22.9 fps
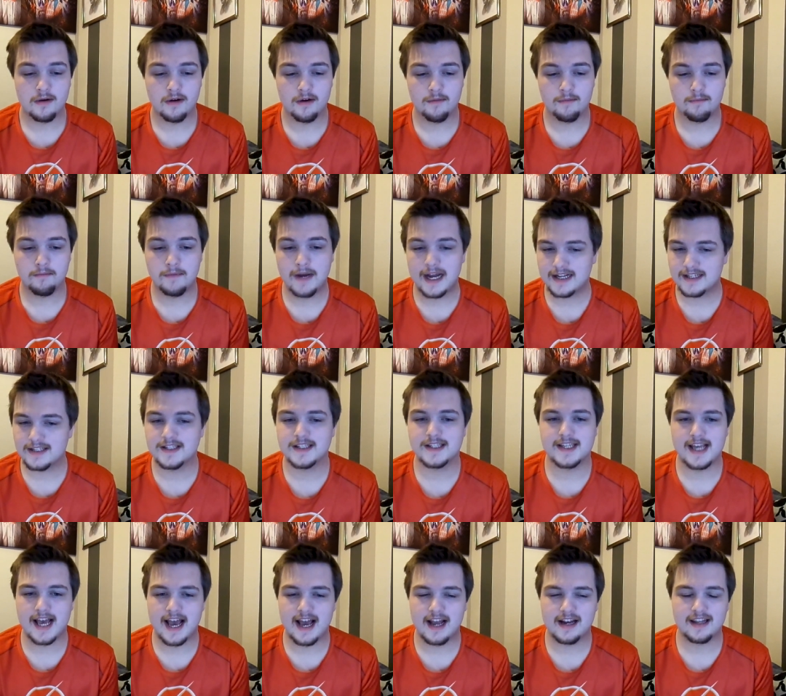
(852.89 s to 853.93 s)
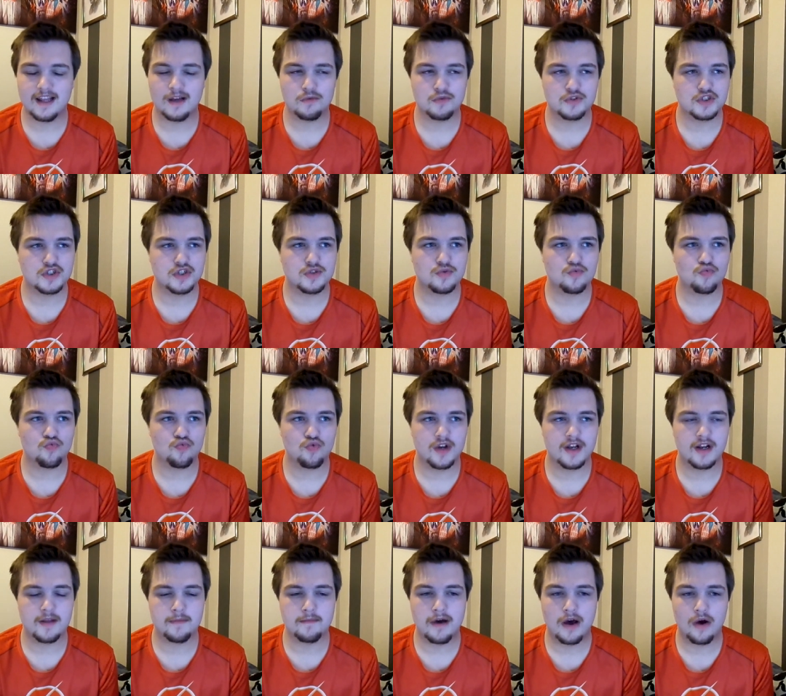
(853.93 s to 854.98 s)
Matt's dad. That was just
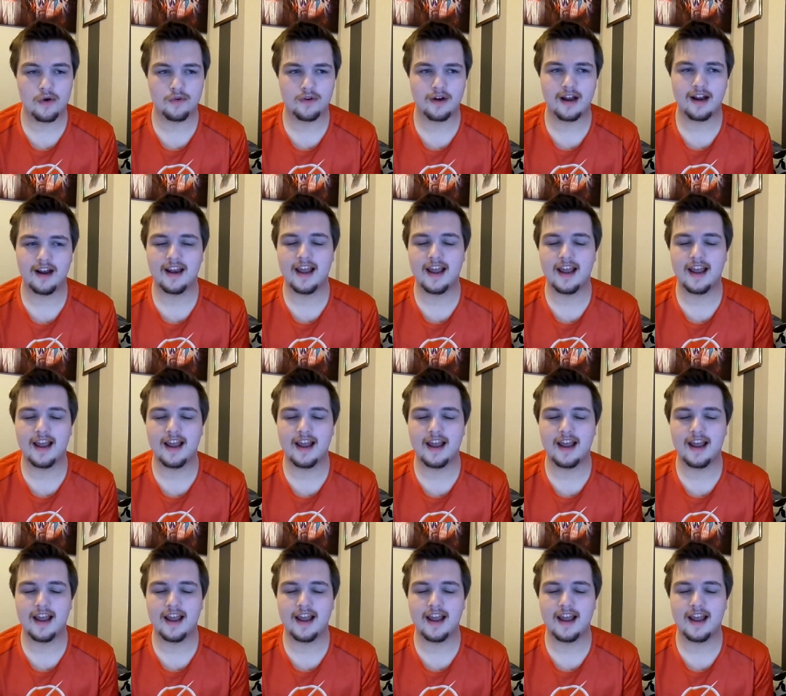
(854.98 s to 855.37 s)
really powerful.